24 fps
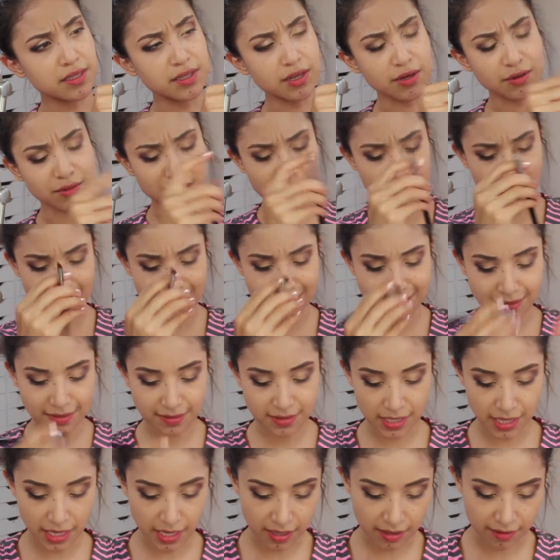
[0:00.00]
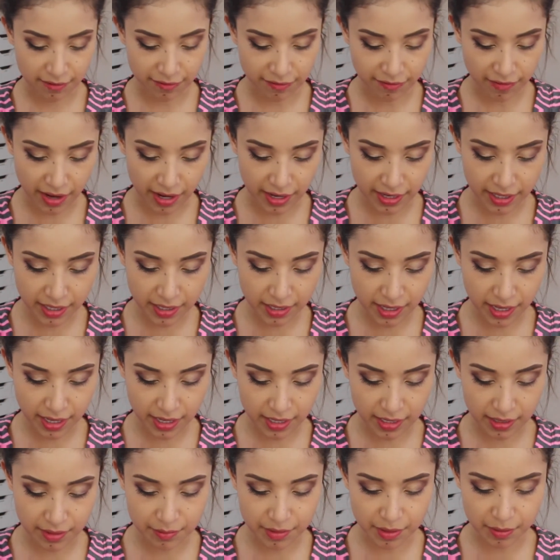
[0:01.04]
you know, dense and fine,
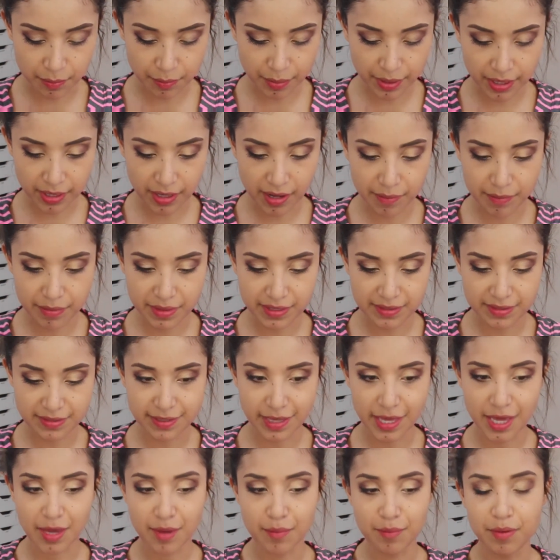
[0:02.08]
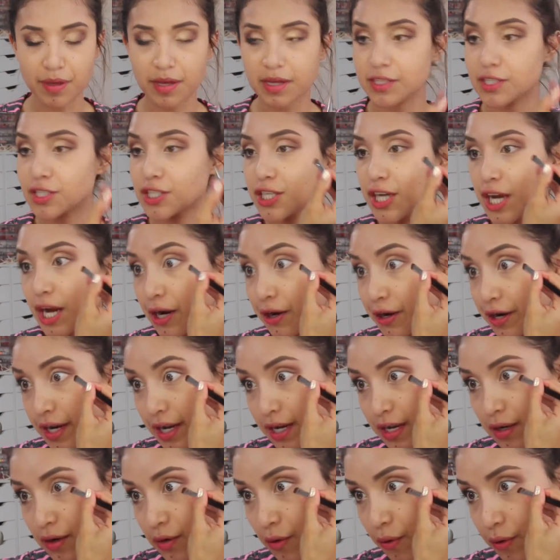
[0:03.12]
and I'm going to pick up the same
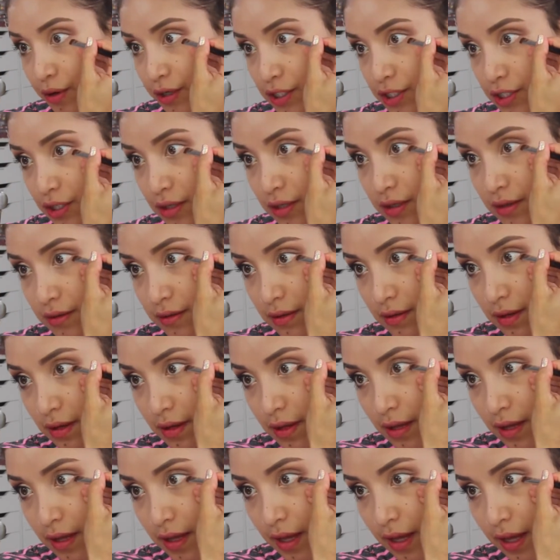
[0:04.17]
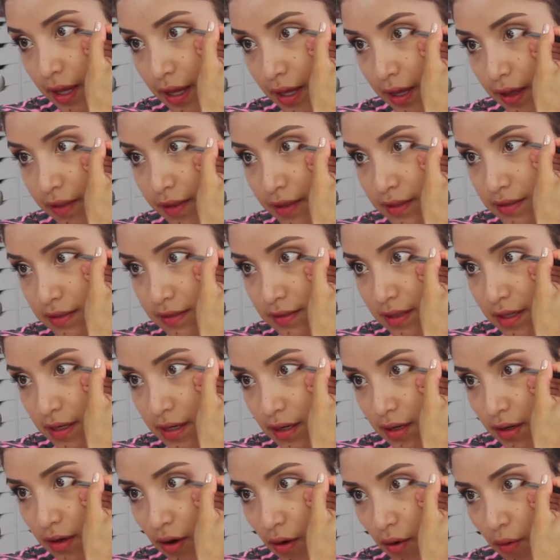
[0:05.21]
Cherry Cordial, and this is
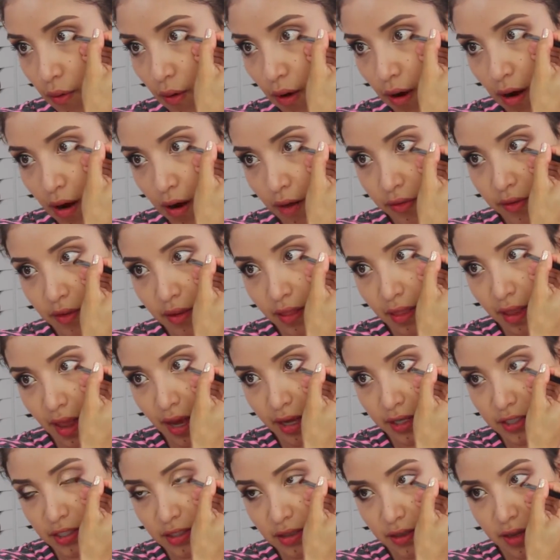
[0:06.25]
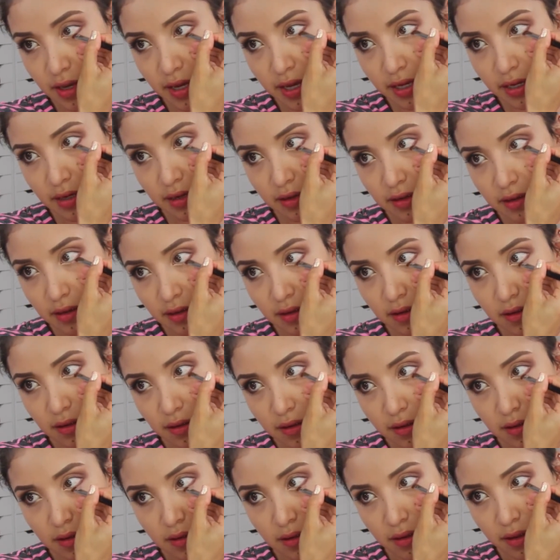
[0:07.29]
going to go on the lash line
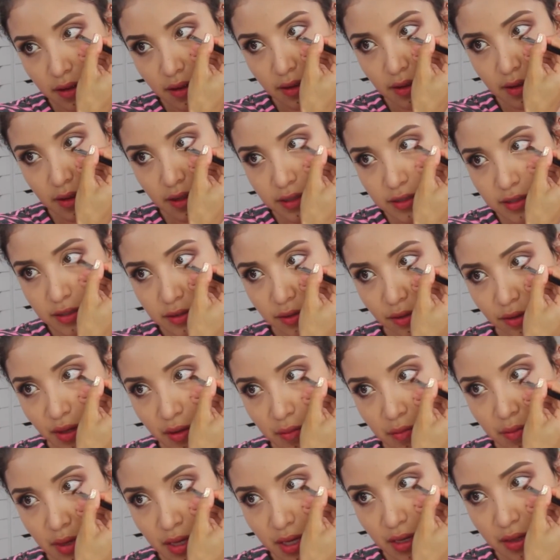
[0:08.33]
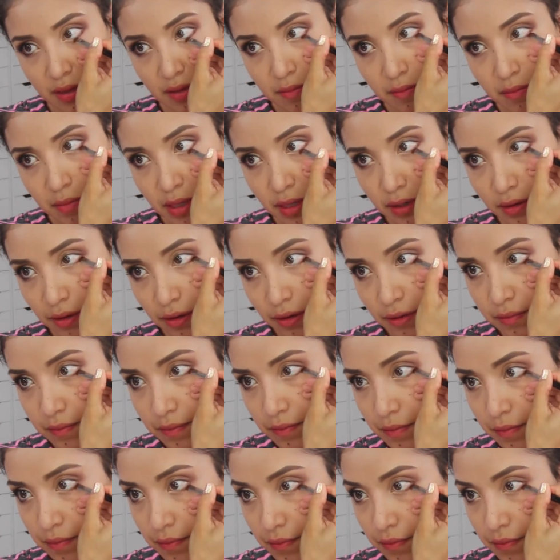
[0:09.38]
until they meet in the middle.